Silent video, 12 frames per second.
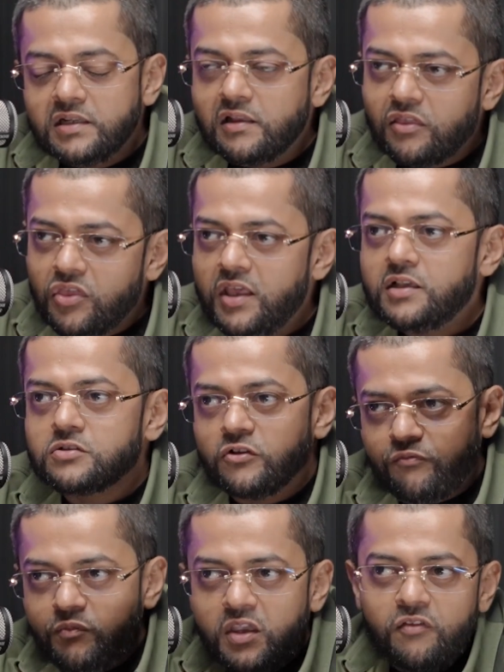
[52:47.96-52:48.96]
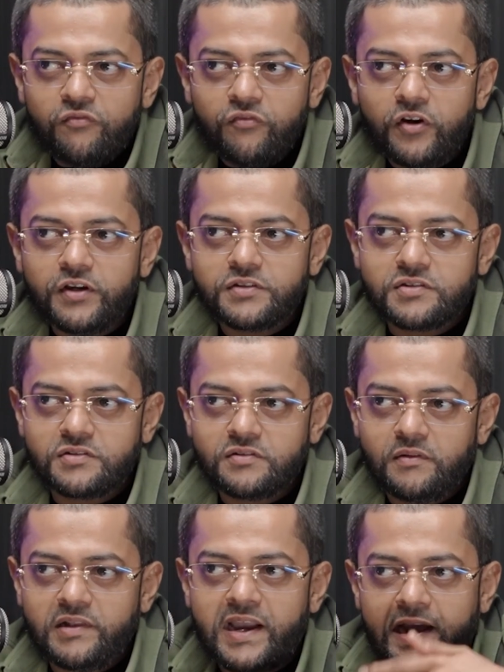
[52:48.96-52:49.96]
still thinks of me first,
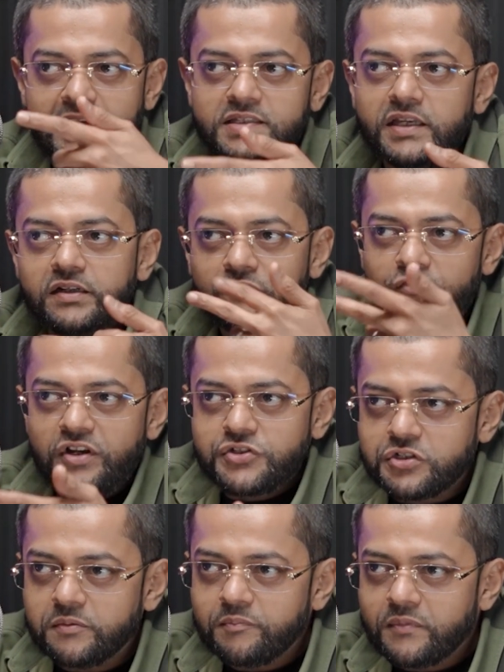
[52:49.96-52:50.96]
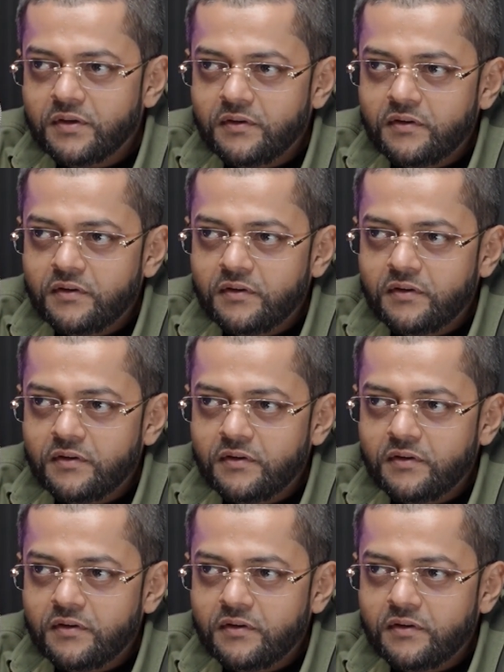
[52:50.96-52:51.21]
like I said in friendship,